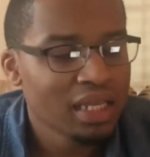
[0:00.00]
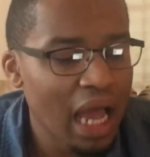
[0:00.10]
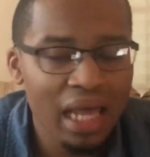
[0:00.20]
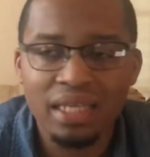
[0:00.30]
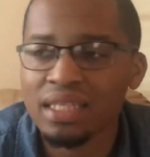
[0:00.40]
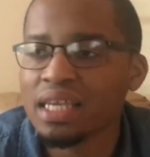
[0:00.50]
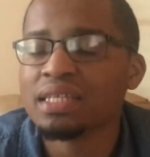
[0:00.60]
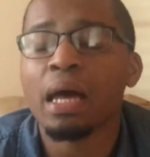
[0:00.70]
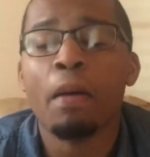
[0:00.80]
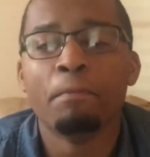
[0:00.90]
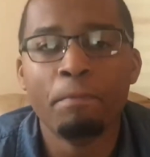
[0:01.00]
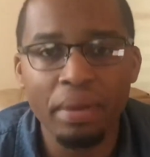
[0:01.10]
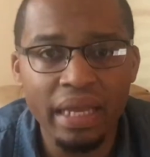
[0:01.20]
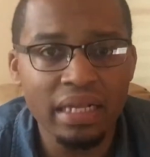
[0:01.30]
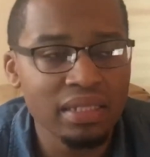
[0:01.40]
Giannis is a
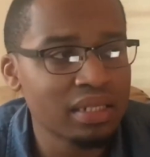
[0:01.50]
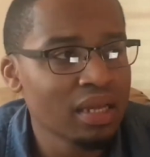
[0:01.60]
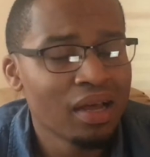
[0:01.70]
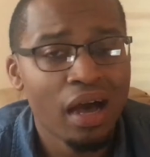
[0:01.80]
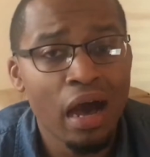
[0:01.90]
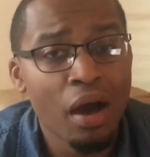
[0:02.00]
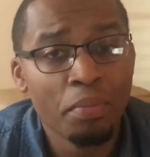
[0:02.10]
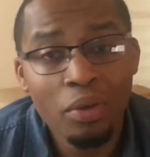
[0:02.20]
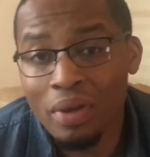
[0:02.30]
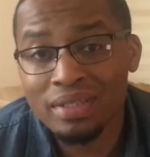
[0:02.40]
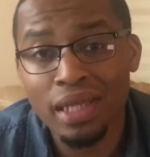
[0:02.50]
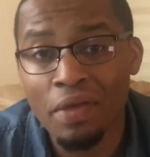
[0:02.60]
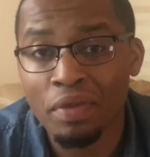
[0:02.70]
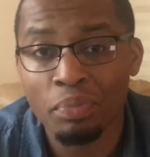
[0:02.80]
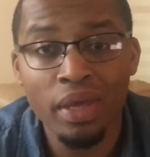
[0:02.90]
beast. Um, he wants to
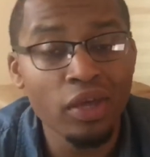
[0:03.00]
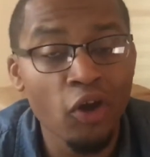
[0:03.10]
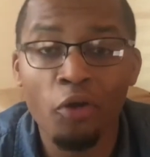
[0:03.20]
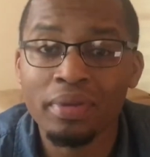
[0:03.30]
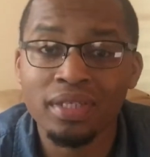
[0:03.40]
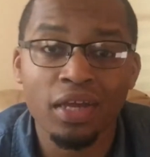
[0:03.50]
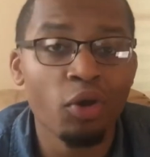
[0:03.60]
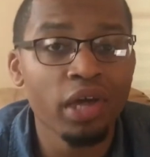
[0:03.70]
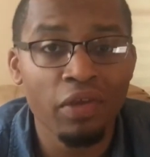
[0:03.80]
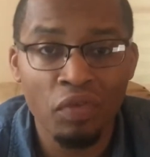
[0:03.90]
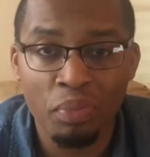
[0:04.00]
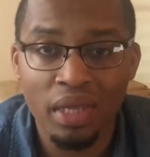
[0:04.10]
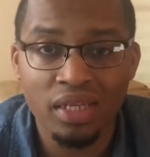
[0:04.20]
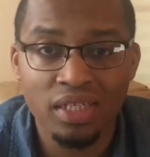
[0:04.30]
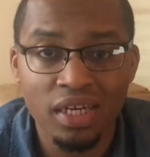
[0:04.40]
get MVP. Kobe said, go get
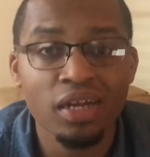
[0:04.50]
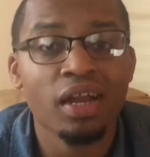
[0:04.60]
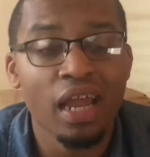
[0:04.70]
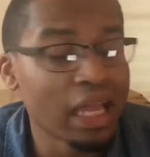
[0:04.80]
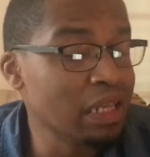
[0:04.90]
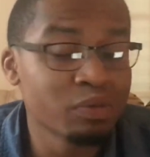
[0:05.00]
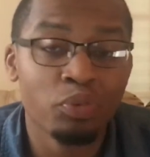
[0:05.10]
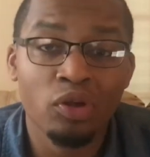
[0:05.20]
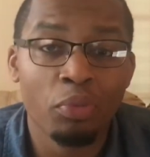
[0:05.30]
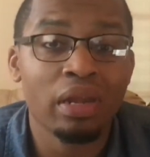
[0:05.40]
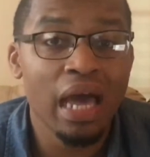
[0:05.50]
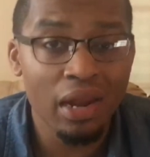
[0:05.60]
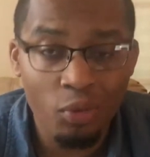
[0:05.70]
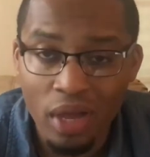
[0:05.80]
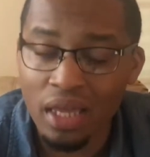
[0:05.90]
MVP this year. He's been putting up a
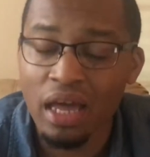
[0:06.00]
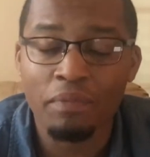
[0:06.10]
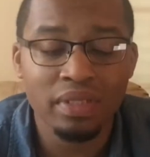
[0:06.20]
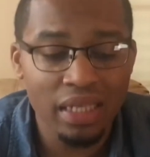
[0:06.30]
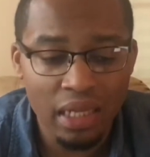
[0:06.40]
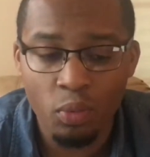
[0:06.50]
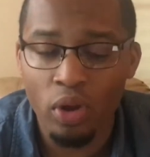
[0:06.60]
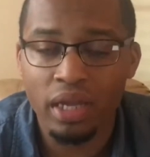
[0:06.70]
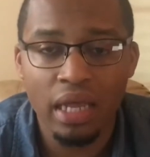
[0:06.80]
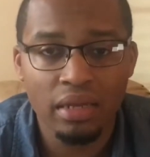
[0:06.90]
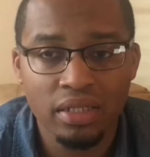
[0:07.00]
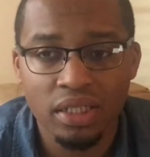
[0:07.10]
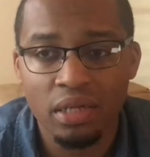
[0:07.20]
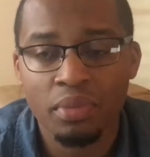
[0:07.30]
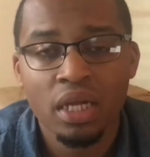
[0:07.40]
lot of weight. I've been seeing him working in the
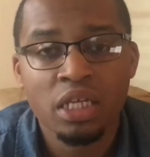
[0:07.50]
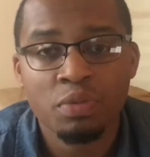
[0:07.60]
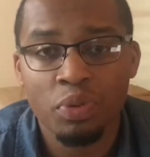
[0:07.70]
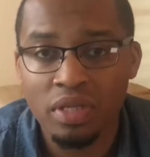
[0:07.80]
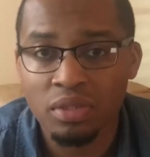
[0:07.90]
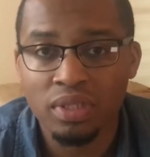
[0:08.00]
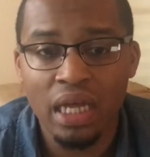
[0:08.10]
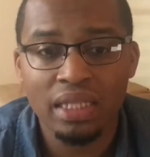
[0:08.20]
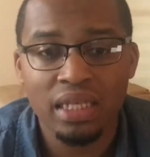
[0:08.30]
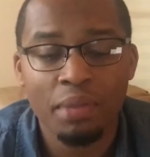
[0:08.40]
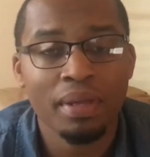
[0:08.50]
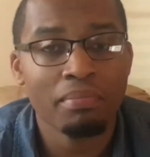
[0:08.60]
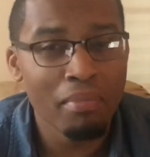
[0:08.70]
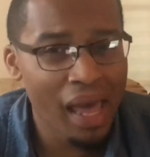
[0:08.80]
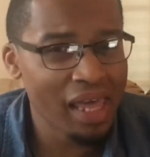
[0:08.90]
gym. He's putting some shots up. He
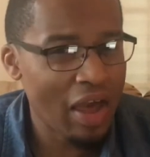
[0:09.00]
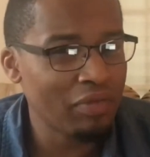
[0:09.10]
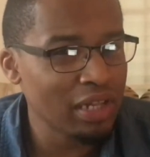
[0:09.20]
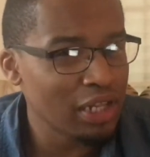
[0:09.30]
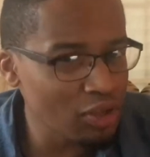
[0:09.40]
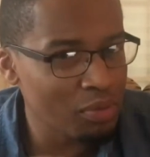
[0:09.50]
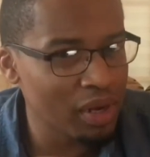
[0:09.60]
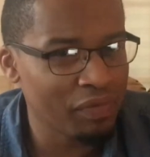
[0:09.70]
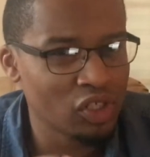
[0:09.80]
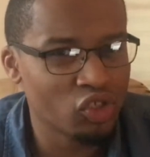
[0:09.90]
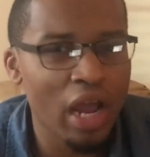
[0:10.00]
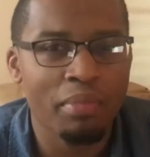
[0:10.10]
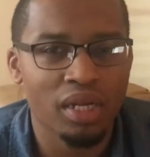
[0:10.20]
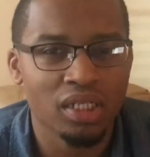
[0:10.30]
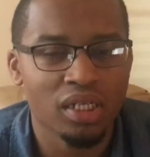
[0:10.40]
might have a little bit of a
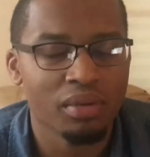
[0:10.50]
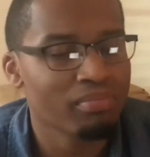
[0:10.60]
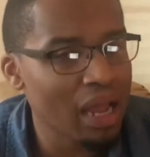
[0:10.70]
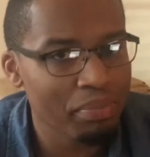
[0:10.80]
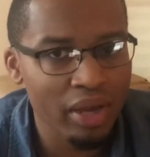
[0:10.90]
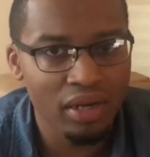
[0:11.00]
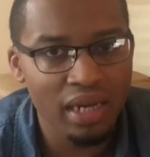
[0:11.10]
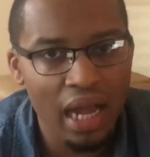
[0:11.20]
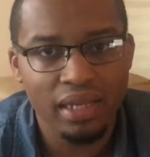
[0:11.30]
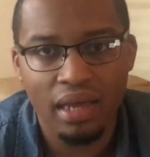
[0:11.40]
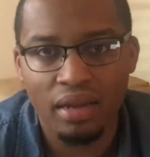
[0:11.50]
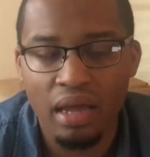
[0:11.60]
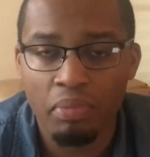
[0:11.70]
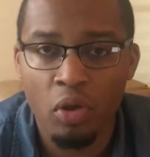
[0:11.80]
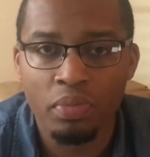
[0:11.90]
strap this year. Might be able to knock down a
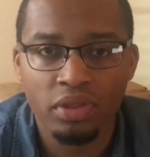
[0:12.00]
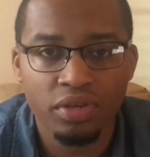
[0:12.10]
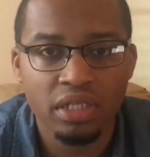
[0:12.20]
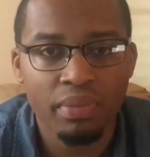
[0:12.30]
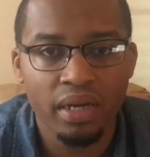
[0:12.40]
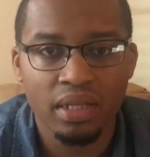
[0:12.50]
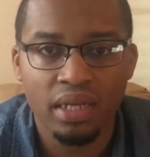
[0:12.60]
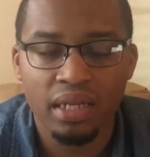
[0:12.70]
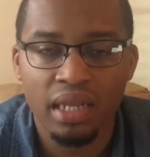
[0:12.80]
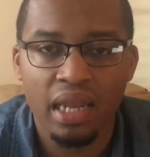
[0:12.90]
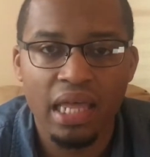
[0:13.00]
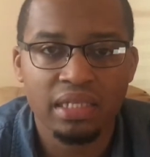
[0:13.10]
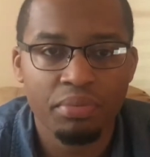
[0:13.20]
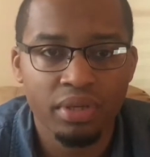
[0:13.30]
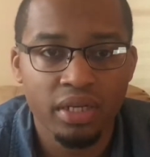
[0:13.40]
couple open threes better than he did the
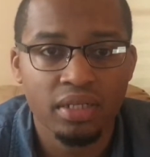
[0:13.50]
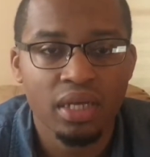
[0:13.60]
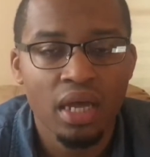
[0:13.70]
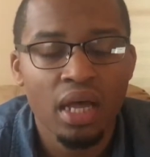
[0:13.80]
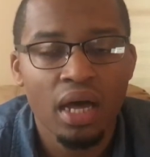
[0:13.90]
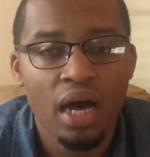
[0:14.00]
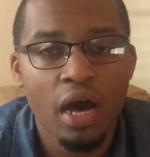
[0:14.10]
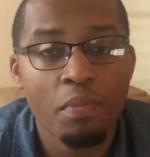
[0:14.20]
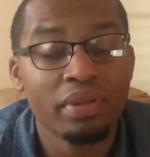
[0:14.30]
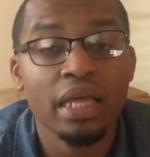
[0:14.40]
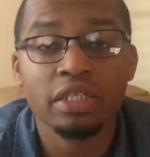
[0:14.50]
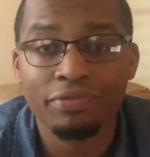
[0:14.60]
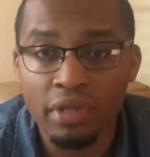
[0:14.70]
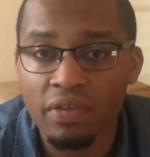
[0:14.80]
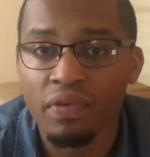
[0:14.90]
last couple years. Um, but that's a
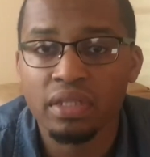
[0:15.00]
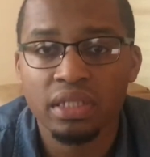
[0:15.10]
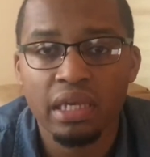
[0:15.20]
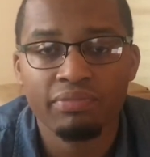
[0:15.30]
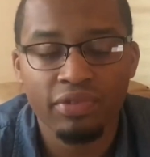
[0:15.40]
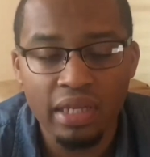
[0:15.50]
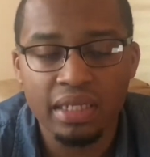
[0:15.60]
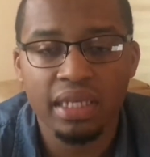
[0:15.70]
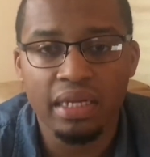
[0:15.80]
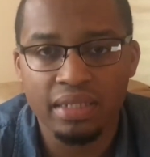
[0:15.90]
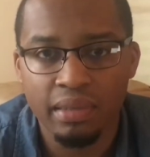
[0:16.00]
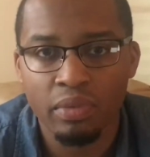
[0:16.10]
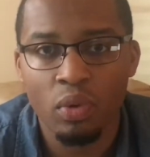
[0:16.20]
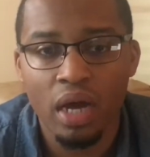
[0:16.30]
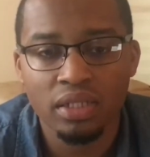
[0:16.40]
really fun team, really exciting team
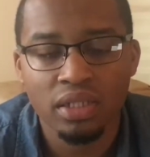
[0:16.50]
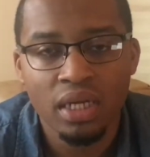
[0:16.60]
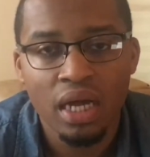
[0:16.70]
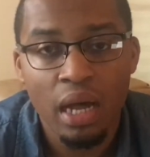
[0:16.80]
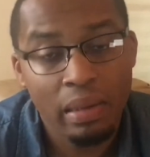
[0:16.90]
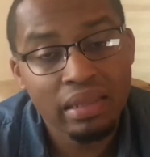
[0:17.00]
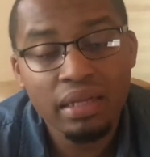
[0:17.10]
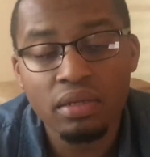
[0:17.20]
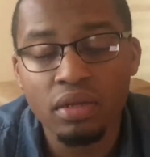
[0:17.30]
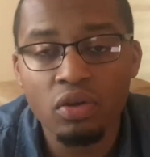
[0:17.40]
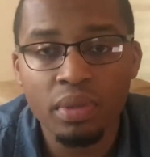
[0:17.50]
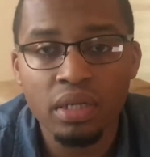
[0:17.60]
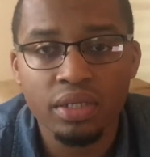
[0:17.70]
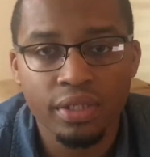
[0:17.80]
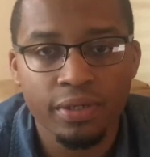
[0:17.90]
to watch. Uh, I think they're going to
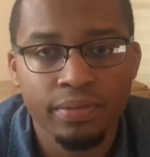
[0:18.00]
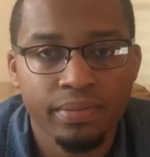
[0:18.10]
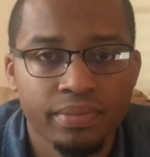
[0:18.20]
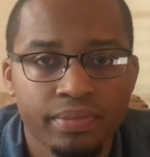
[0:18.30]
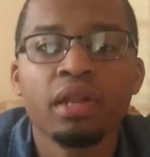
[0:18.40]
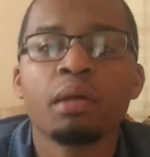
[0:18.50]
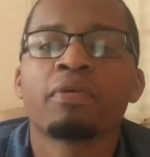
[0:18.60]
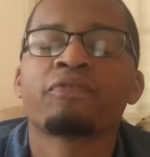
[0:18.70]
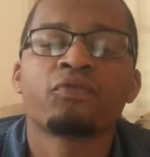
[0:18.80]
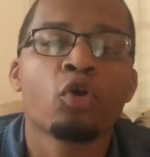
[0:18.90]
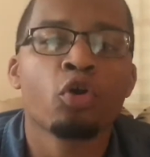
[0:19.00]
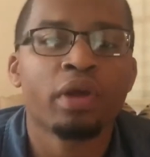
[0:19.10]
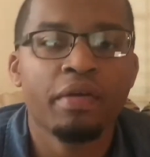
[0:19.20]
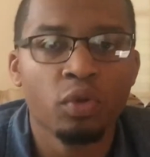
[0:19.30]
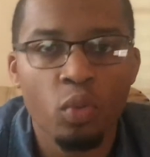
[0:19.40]
be good this year. At number four,
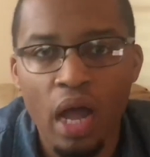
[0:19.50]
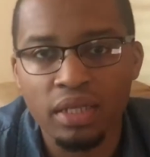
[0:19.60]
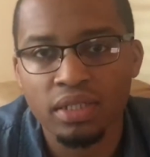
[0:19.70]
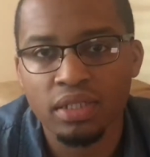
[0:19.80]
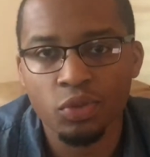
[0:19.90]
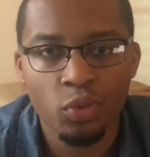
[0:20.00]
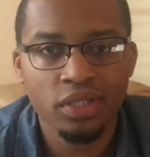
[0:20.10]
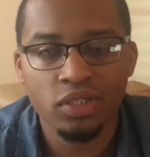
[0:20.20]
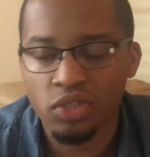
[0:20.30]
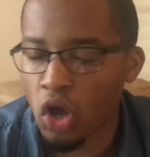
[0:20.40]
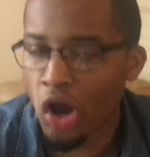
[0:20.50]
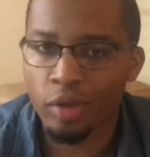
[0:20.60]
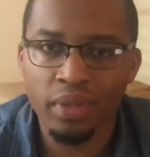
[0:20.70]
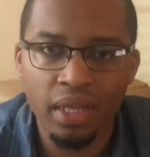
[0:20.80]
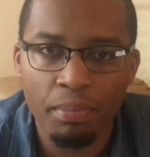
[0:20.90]
we have the Washington Wizards,
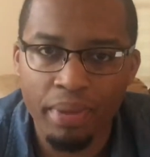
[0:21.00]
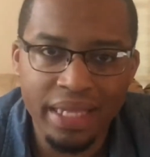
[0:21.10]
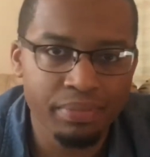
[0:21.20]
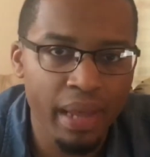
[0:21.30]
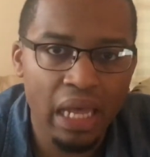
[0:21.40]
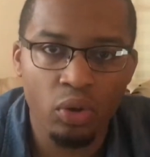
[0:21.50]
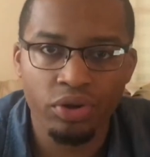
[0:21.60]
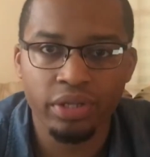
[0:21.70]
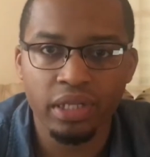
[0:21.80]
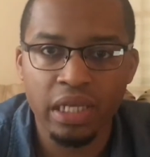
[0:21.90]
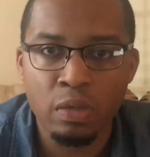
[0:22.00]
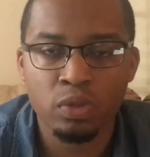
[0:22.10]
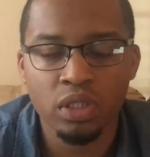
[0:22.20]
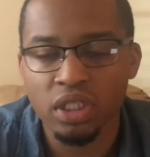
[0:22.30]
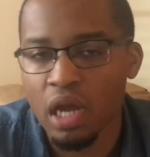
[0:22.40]
arguably the best backcourt in the league
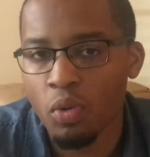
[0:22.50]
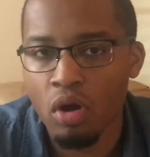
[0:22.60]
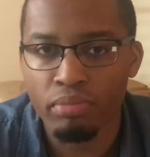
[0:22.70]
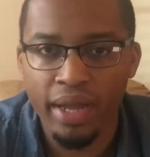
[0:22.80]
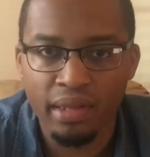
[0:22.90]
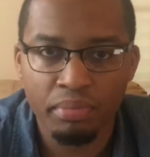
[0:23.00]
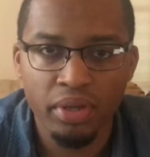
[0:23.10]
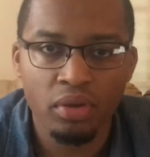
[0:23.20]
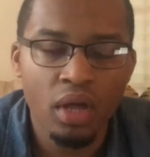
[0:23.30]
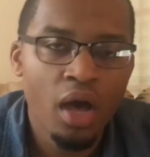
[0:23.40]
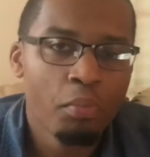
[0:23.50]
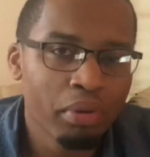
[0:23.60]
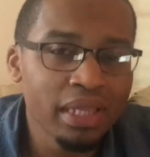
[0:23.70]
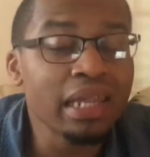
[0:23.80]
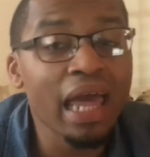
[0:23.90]
between John Wall and Bradley Beal,
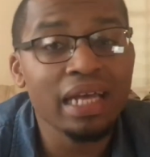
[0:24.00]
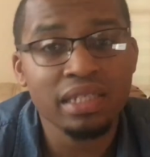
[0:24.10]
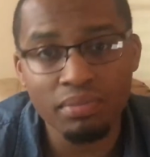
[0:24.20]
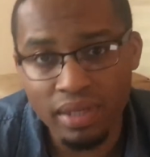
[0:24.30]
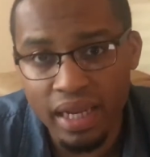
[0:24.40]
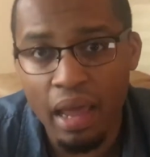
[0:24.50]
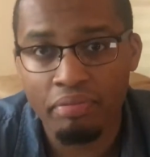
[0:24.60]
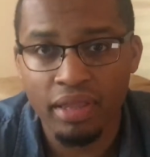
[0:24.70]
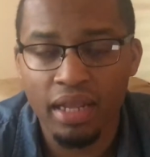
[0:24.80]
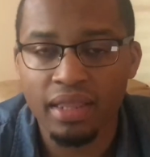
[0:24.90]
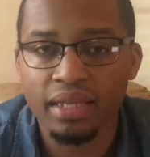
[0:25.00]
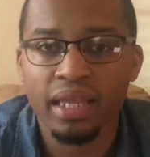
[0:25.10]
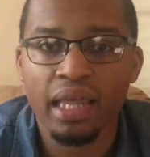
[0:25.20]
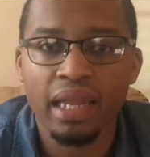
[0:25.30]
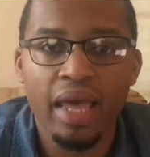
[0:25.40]
but they lack some depth, and I think
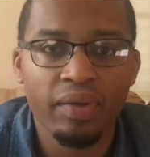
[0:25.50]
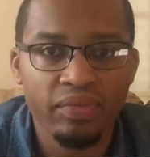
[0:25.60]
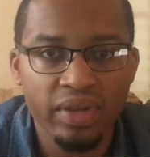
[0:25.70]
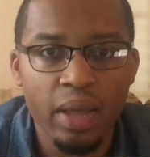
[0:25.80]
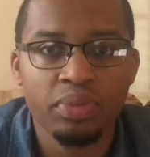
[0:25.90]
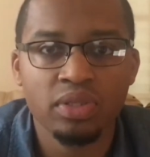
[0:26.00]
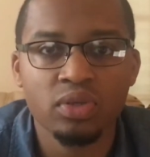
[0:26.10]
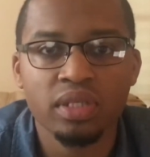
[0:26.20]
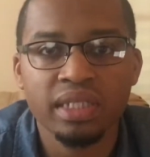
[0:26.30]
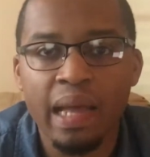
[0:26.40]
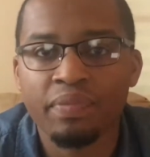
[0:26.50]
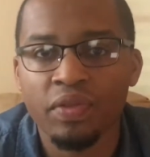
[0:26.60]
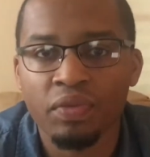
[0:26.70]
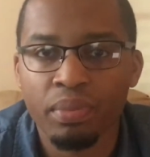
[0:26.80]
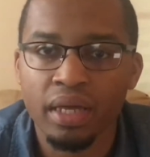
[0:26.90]
that lack of depth is going to stop
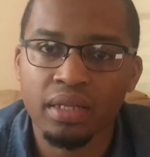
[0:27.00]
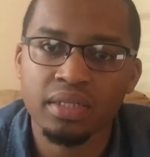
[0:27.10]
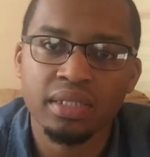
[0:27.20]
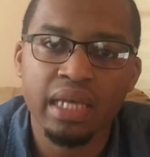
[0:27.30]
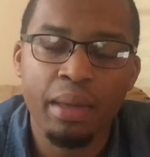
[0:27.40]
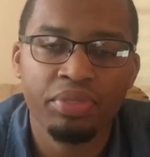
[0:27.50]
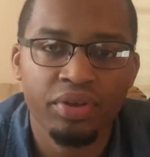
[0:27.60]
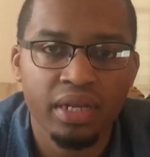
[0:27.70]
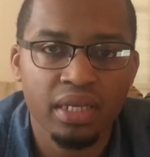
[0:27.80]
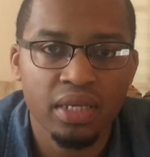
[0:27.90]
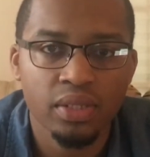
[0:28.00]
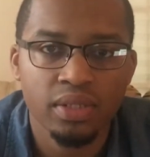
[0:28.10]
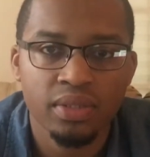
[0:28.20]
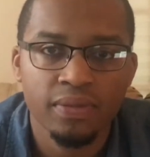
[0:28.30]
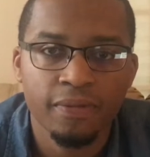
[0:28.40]
them from breaking into the top three in the East.